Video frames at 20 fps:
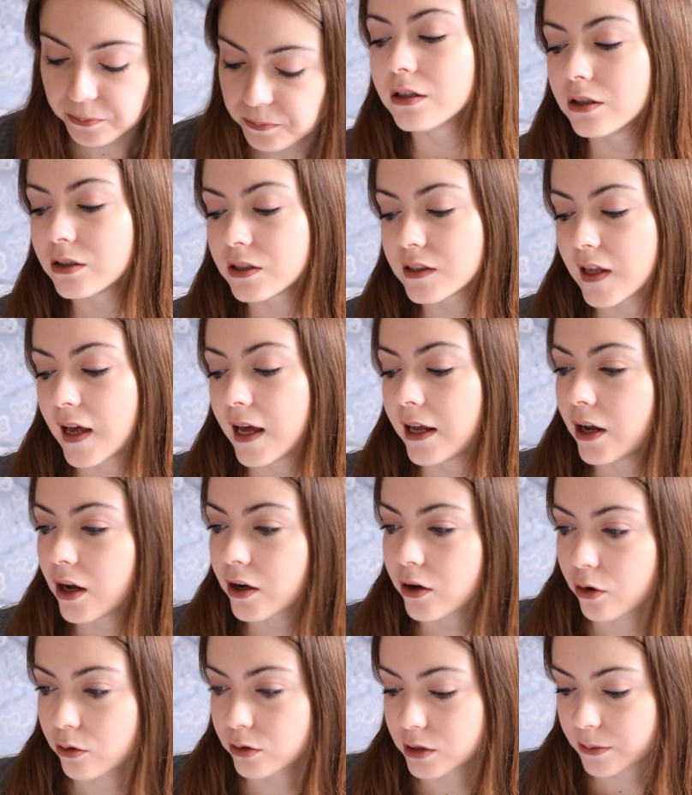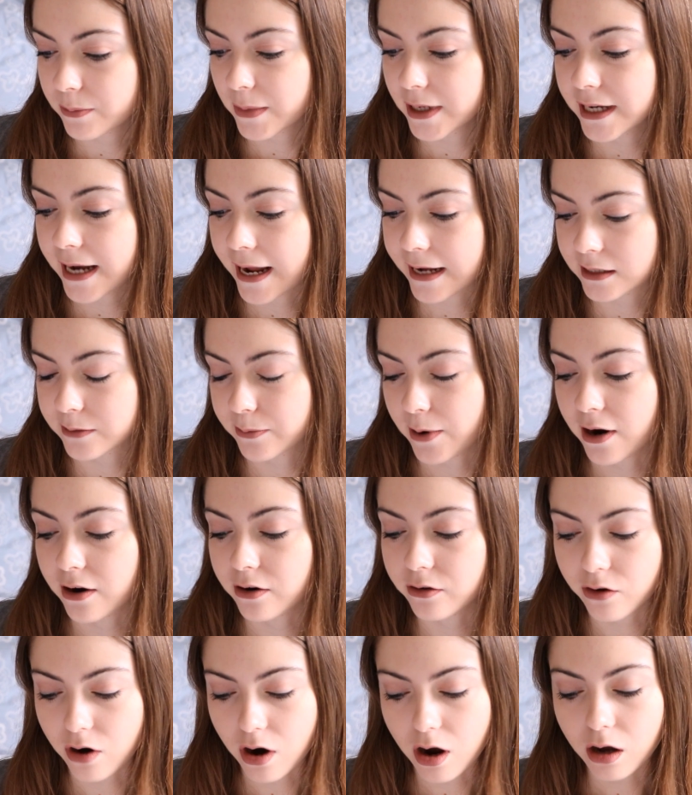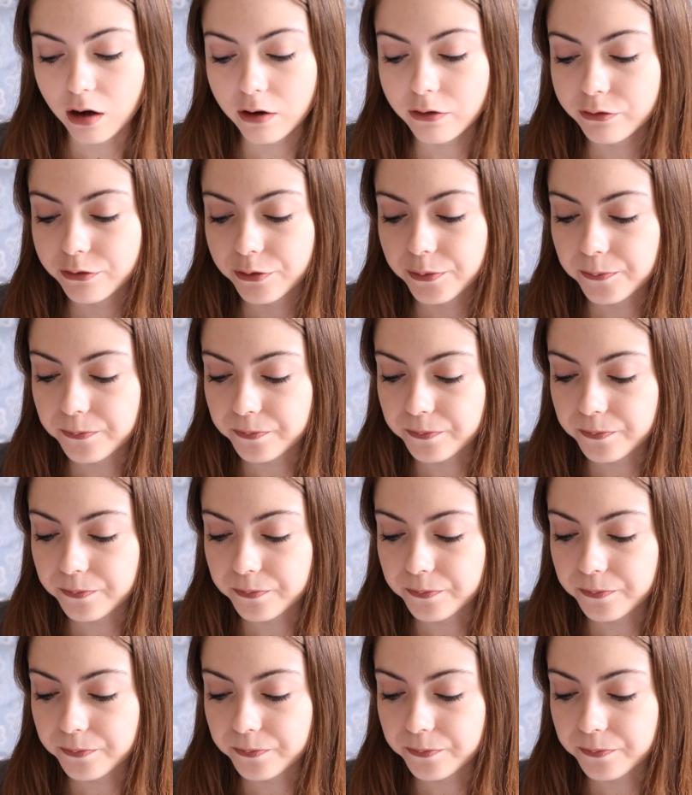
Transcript: So then I go on to my next paragraph.